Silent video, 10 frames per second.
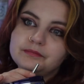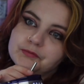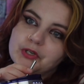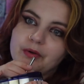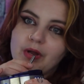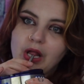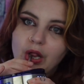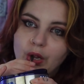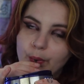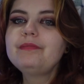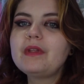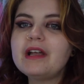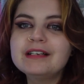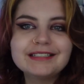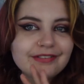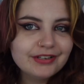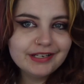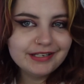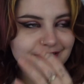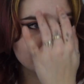So it's definitely
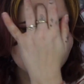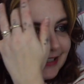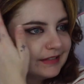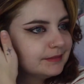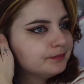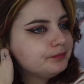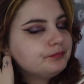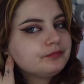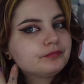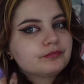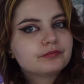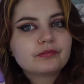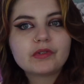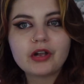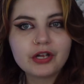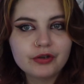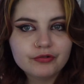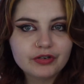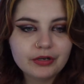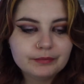an easy fix. Not a
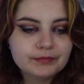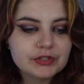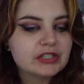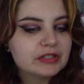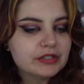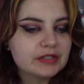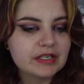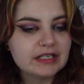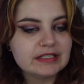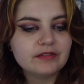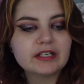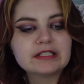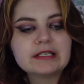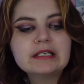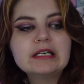huge deal, just an easy fix.